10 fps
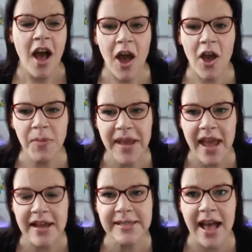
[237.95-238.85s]

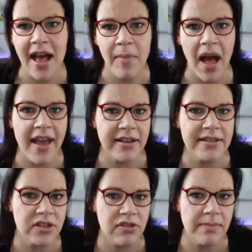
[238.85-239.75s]
OBS, I could
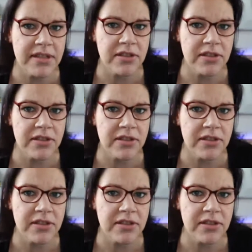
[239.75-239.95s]
stream to 2